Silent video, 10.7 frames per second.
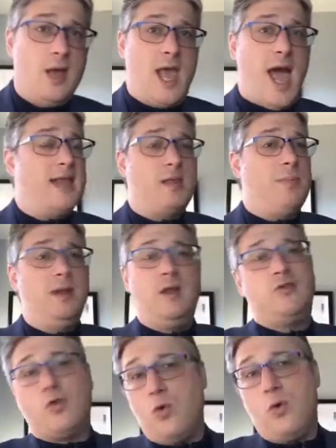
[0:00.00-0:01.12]
You had to have been in
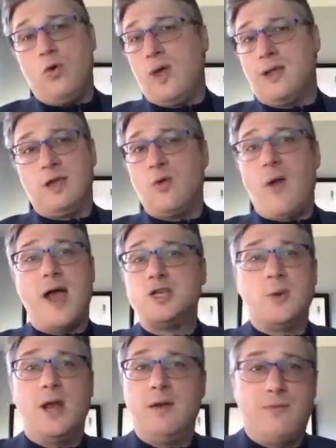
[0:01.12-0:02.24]
school. You had to have
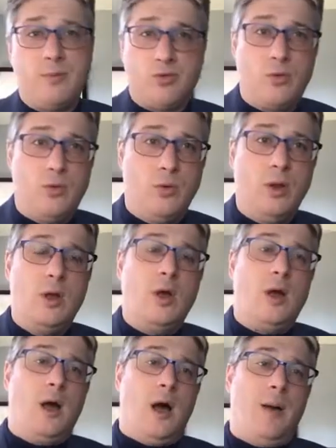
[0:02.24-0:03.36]
graduated from school.
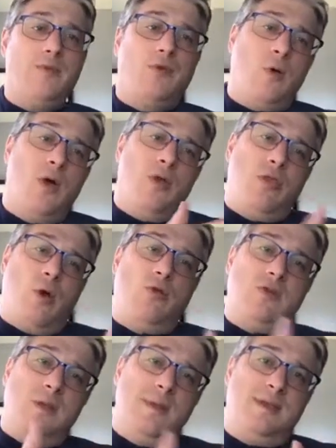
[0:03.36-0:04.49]
So those
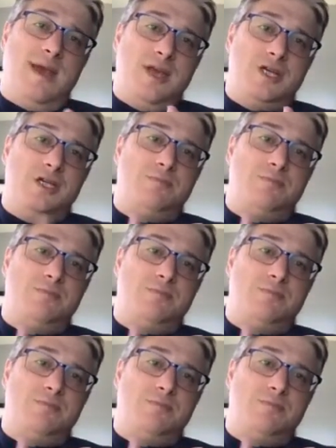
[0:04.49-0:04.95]
limitations